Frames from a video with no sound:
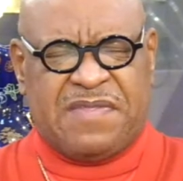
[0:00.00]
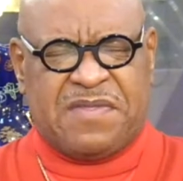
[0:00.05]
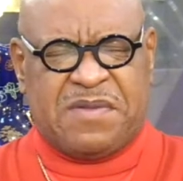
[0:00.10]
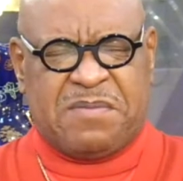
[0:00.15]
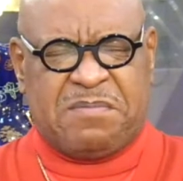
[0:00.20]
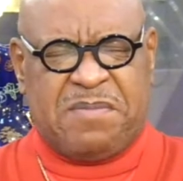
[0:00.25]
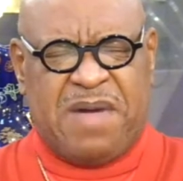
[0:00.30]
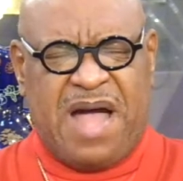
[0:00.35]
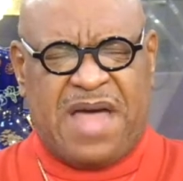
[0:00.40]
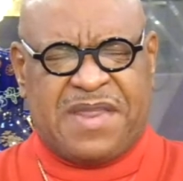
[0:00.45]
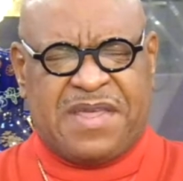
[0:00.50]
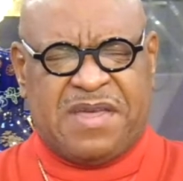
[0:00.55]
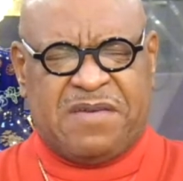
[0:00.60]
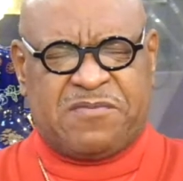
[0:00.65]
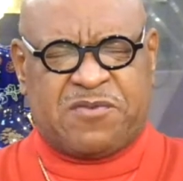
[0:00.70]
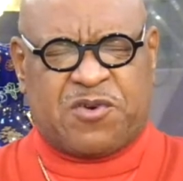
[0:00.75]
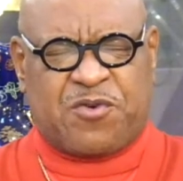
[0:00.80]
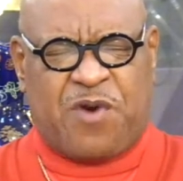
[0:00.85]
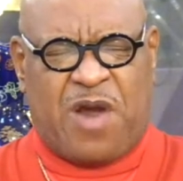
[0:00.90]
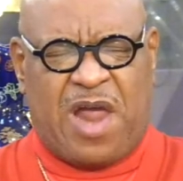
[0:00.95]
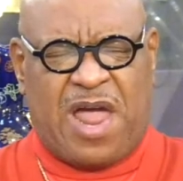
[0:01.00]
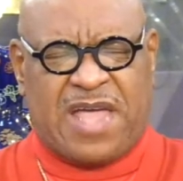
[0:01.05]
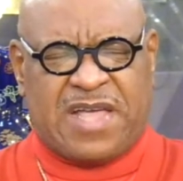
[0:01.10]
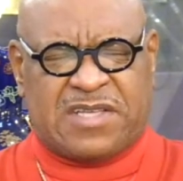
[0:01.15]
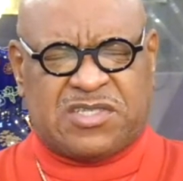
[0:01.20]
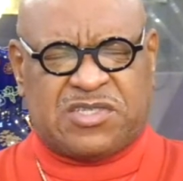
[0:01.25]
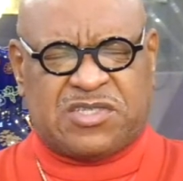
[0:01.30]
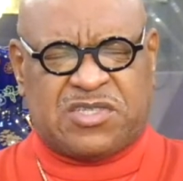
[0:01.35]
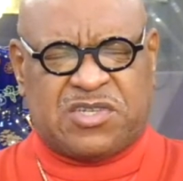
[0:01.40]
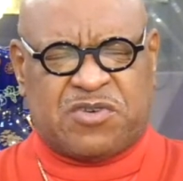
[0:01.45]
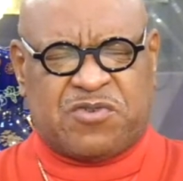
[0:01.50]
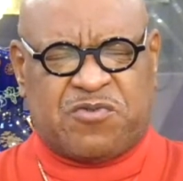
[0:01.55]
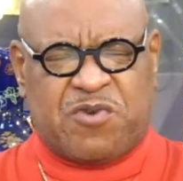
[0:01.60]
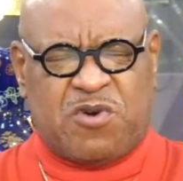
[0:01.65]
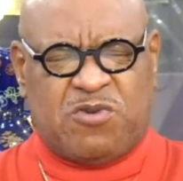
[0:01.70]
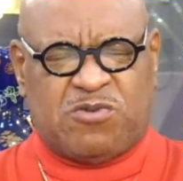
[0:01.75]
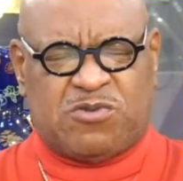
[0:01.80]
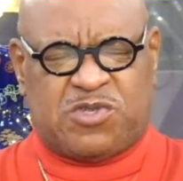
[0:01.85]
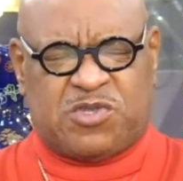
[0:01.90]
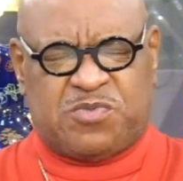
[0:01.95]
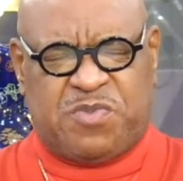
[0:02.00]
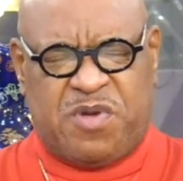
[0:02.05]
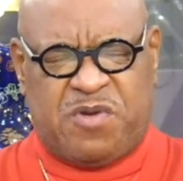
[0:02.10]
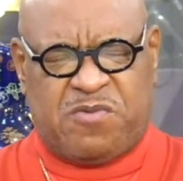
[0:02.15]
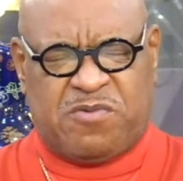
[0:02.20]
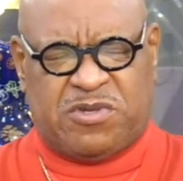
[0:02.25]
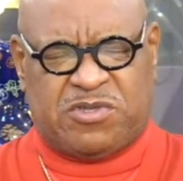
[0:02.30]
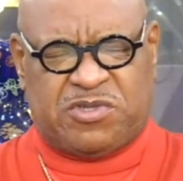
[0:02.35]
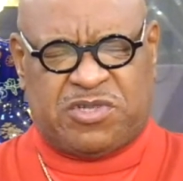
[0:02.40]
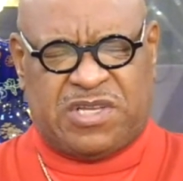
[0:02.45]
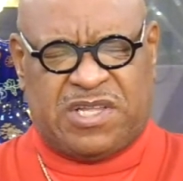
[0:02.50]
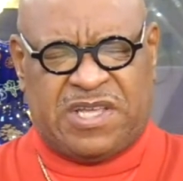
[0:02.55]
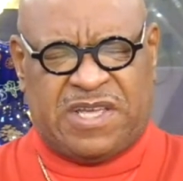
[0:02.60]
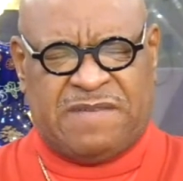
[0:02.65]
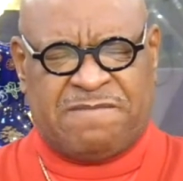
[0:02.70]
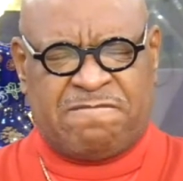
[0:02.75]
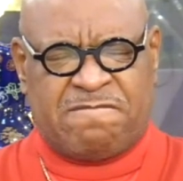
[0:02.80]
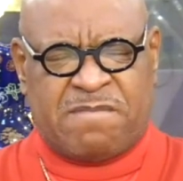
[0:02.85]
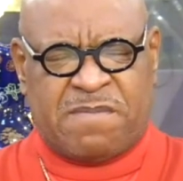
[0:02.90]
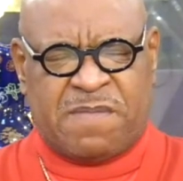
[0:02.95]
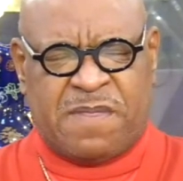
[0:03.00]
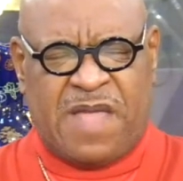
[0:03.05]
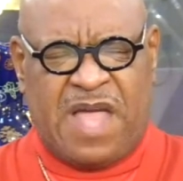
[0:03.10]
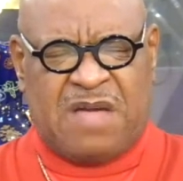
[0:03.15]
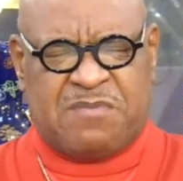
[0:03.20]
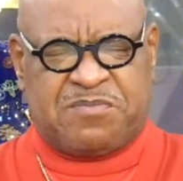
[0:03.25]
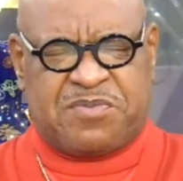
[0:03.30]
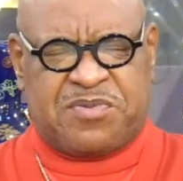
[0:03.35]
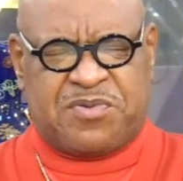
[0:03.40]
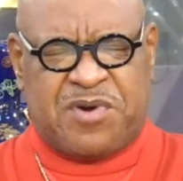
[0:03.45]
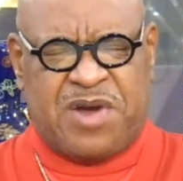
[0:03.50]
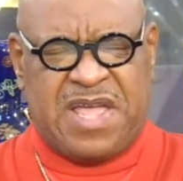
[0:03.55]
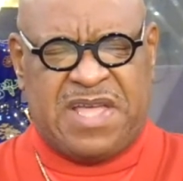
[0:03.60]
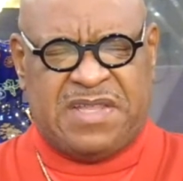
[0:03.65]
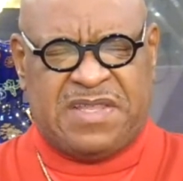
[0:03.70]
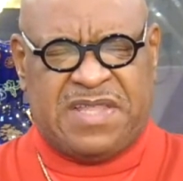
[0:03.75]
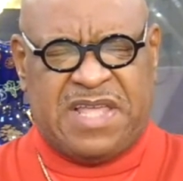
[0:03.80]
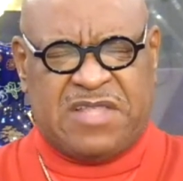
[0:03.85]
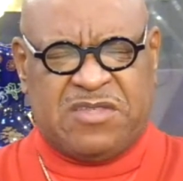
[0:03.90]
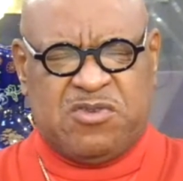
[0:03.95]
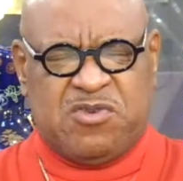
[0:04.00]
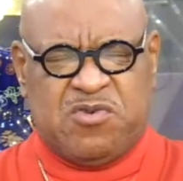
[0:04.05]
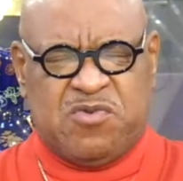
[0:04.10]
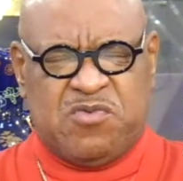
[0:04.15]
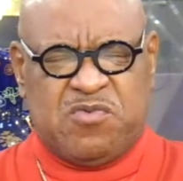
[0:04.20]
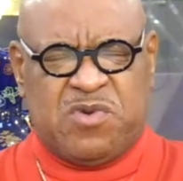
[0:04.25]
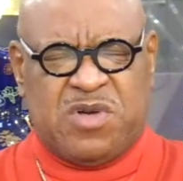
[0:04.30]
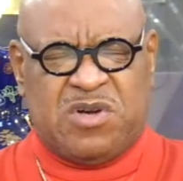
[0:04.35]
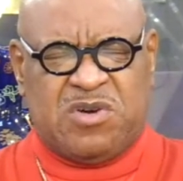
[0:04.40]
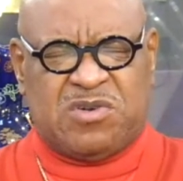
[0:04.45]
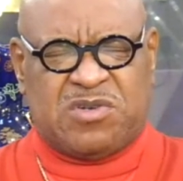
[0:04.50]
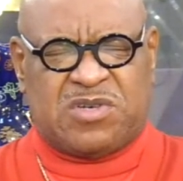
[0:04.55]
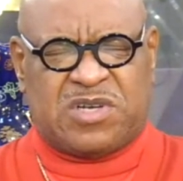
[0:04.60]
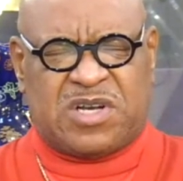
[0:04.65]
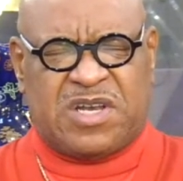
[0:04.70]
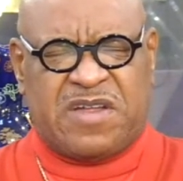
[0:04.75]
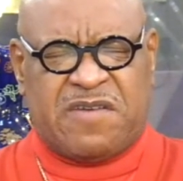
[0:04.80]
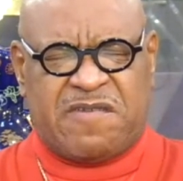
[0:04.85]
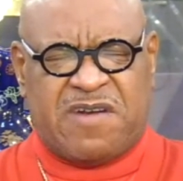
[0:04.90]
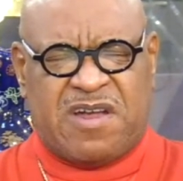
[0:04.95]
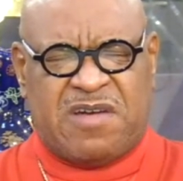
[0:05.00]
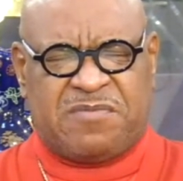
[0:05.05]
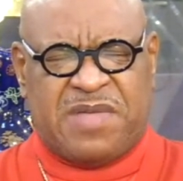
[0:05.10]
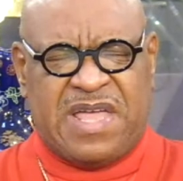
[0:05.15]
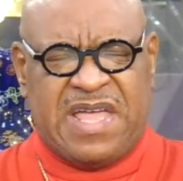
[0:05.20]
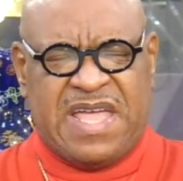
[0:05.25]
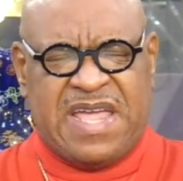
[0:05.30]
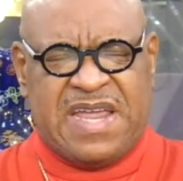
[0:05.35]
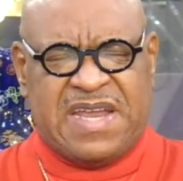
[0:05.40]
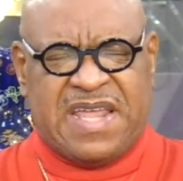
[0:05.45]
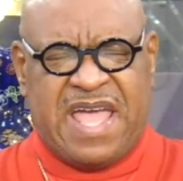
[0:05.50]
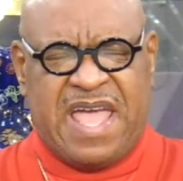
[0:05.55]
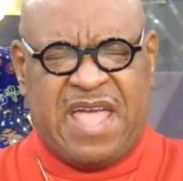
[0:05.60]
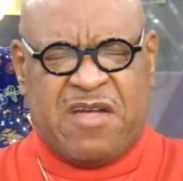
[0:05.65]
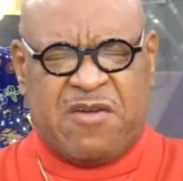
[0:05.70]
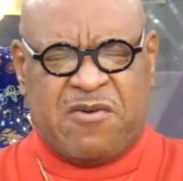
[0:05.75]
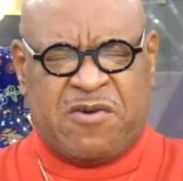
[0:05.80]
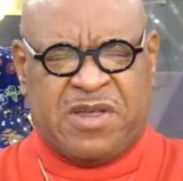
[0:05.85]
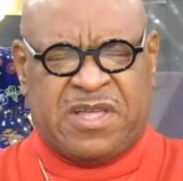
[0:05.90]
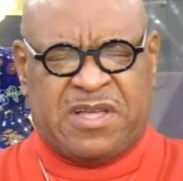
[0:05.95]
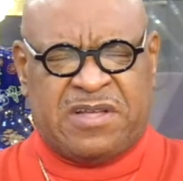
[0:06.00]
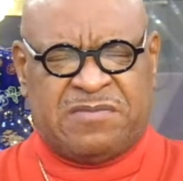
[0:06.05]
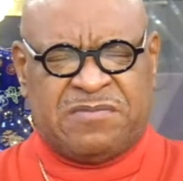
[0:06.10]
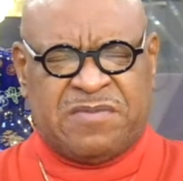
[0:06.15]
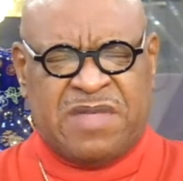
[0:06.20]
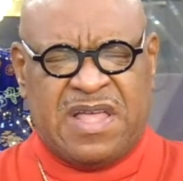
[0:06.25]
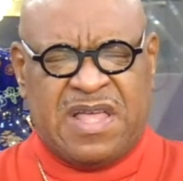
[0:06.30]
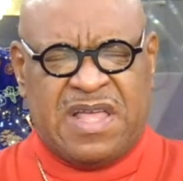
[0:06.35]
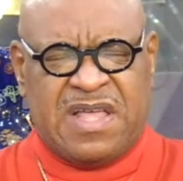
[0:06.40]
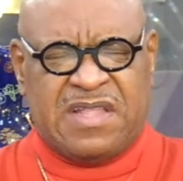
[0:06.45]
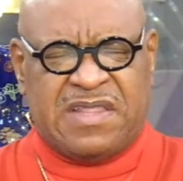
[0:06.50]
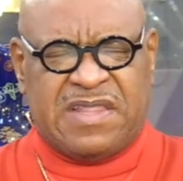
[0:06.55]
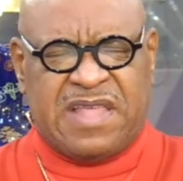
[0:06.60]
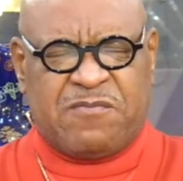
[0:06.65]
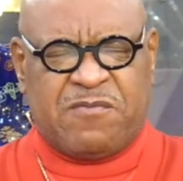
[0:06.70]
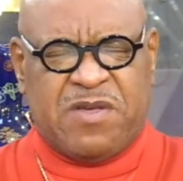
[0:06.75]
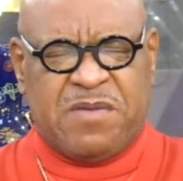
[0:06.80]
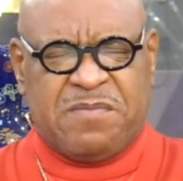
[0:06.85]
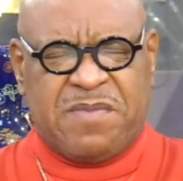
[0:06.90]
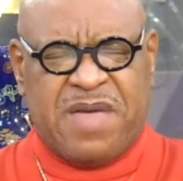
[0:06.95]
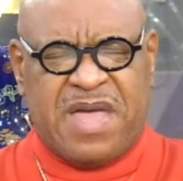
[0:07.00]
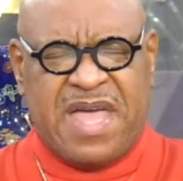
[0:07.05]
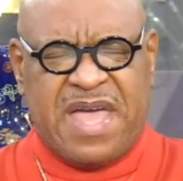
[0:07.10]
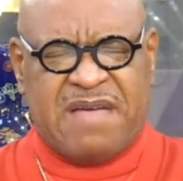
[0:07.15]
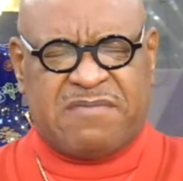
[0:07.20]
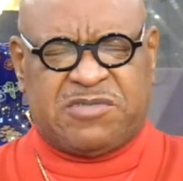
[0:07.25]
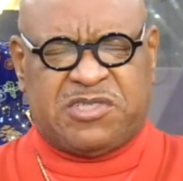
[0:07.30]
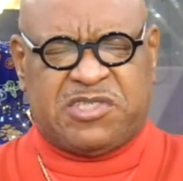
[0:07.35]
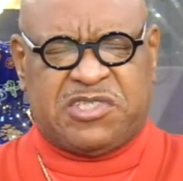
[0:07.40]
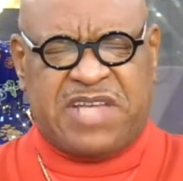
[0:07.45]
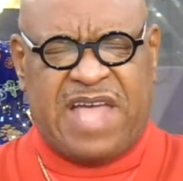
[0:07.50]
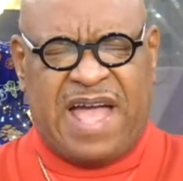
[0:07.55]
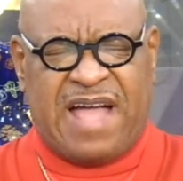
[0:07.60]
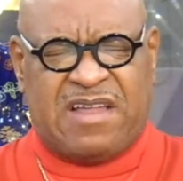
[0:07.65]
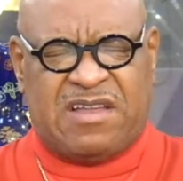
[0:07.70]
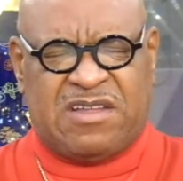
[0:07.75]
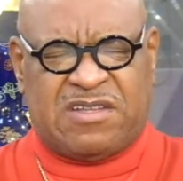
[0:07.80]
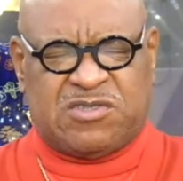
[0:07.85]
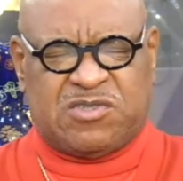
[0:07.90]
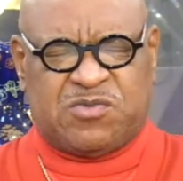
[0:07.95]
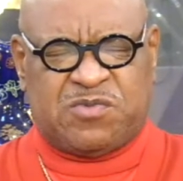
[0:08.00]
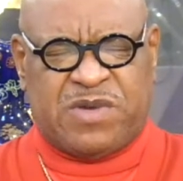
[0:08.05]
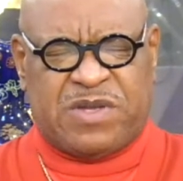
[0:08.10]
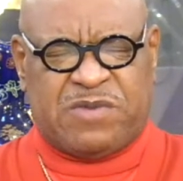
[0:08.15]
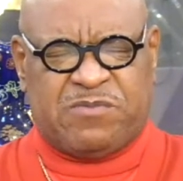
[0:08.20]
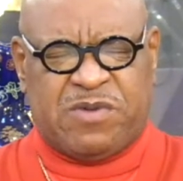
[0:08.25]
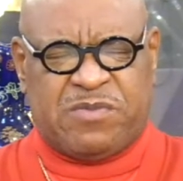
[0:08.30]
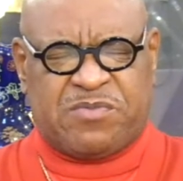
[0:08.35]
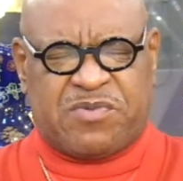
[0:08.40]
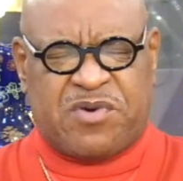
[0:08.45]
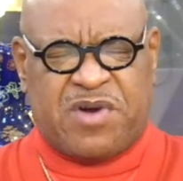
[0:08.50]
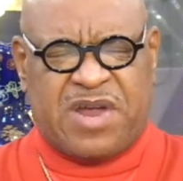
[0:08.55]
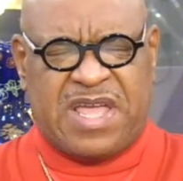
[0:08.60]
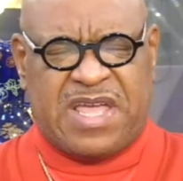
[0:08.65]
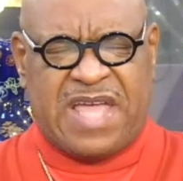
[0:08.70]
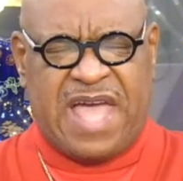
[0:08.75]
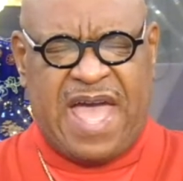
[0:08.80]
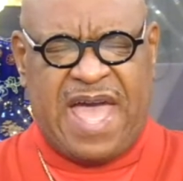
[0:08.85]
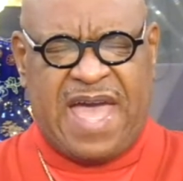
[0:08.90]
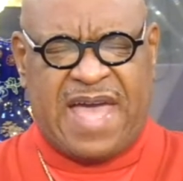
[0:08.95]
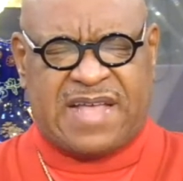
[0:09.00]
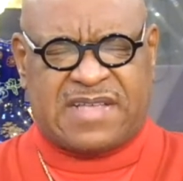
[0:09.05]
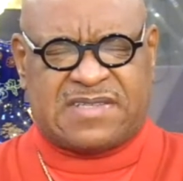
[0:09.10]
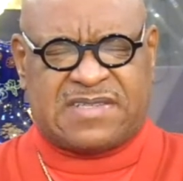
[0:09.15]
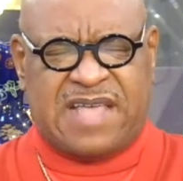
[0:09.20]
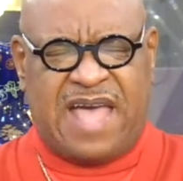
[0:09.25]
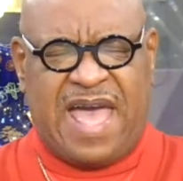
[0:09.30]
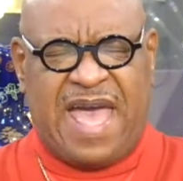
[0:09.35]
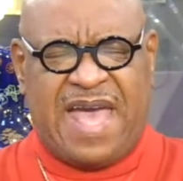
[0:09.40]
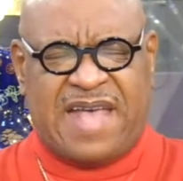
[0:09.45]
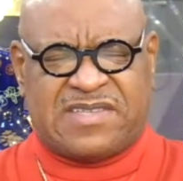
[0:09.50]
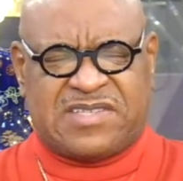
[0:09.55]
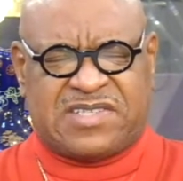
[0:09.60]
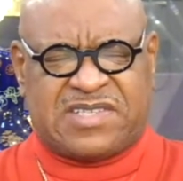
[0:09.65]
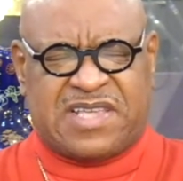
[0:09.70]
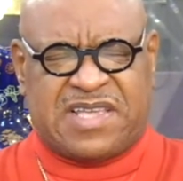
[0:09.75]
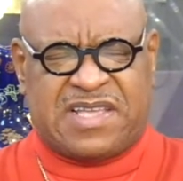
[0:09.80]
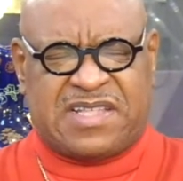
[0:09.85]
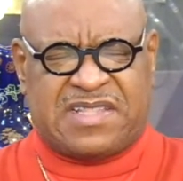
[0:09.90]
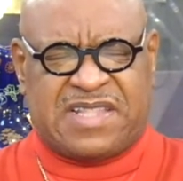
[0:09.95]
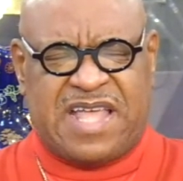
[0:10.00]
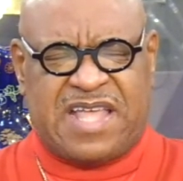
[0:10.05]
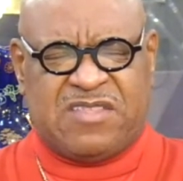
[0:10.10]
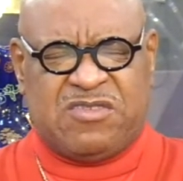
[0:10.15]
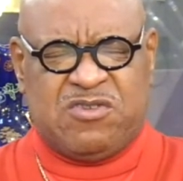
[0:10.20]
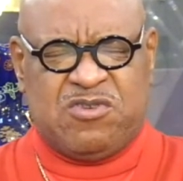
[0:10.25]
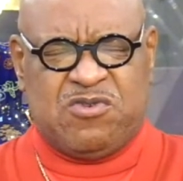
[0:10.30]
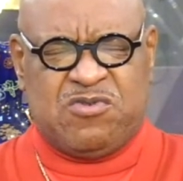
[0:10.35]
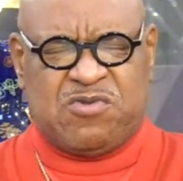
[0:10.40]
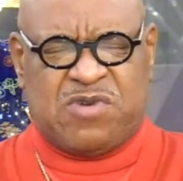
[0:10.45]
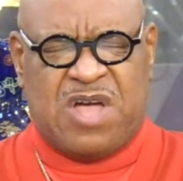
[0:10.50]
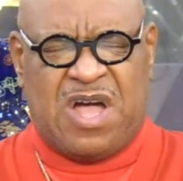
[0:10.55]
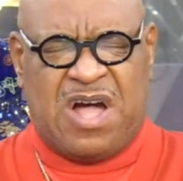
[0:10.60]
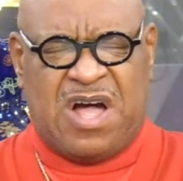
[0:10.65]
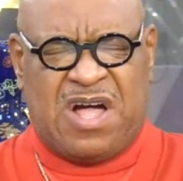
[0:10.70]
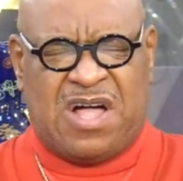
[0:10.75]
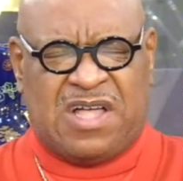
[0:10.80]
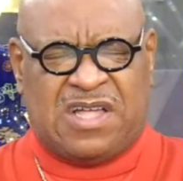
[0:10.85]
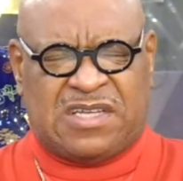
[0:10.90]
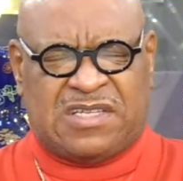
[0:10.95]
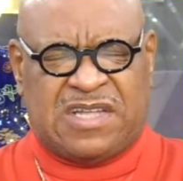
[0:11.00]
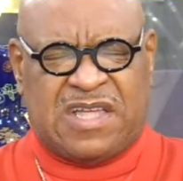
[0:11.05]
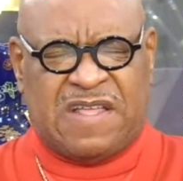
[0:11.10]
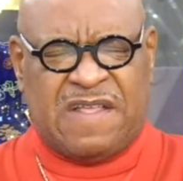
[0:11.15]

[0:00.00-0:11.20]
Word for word: the body of Christ to grow spiritually. I pray that you will clear up any area that we may have challenge with. We pray, ask, asking that you, God,